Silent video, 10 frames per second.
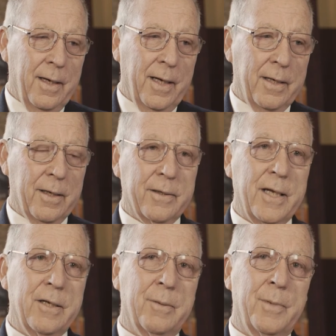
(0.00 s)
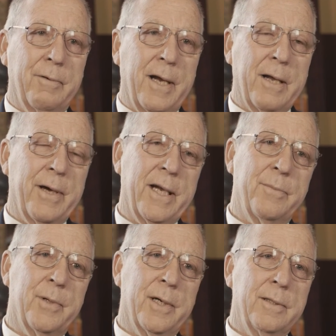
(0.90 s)
I then got my radio out
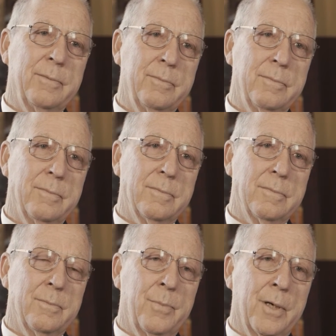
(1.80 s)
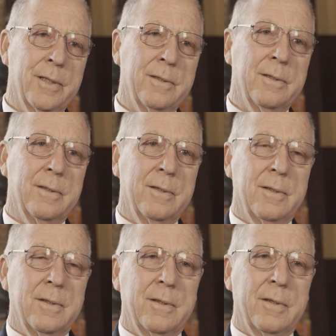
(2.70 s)
of my pocket
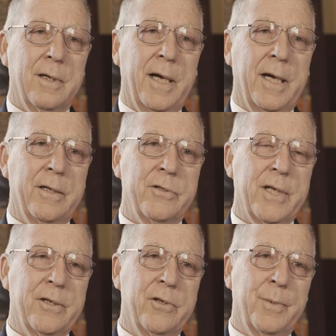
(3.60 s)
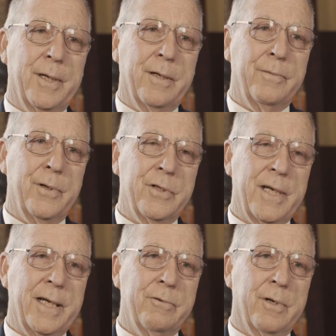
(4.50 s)
and started doing my own first
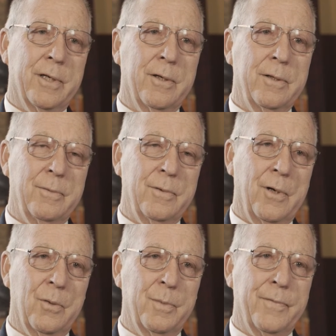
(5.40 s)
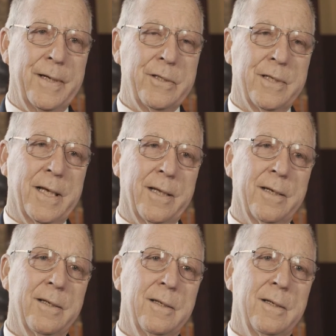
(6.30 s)
aid, trying to hold my face together.
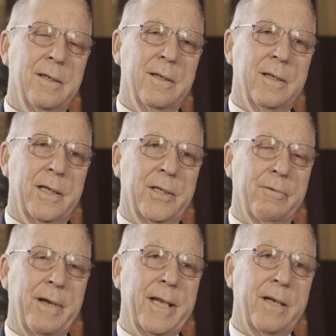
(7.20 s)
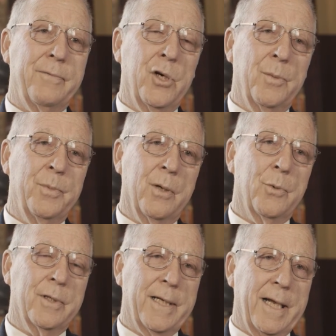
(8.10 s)
And I radioed for help, and I
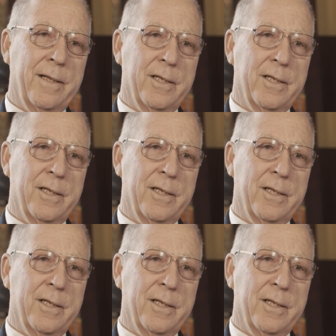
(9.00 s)
walked out of the